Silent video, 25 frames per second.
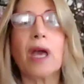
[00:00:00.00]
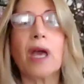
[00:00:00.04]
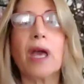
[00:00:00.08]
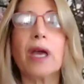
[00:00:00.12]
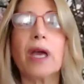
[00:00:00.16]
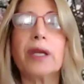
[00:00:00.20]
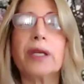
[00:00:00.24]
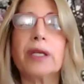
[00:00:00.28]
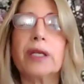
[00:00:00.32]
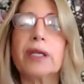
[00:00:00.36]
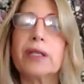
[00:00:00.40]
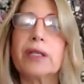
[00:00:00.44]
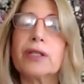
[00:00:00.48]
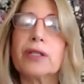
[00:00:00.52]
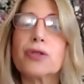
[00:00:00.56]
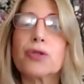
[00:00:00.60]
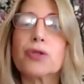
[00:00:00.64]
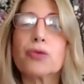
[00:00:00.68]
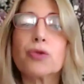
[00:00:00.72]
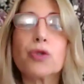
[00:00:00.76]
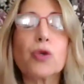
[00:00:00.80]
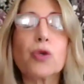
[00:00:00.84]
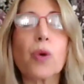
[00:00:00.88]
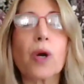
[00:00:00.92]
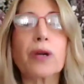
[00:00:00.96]
And it is
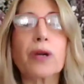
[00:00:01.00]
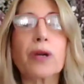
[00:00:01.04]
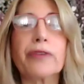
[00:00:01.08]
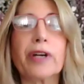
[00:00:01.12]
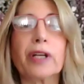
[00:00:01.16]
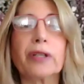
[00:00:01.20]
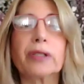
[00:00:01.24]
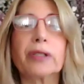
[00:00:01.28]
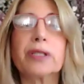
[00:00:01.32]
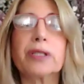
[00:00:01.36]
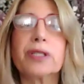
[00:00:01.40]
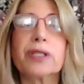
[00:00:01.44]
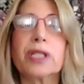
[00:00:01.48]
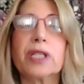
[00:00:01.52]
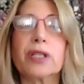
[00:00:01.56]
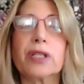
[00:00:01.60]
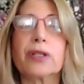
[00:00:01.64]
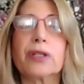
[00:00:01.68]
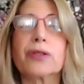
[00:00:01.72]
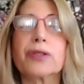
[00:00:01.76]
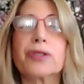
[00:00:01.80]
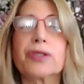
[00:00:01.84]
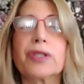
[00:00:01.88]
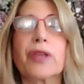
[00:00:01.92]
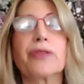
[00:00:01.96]
through our volunteers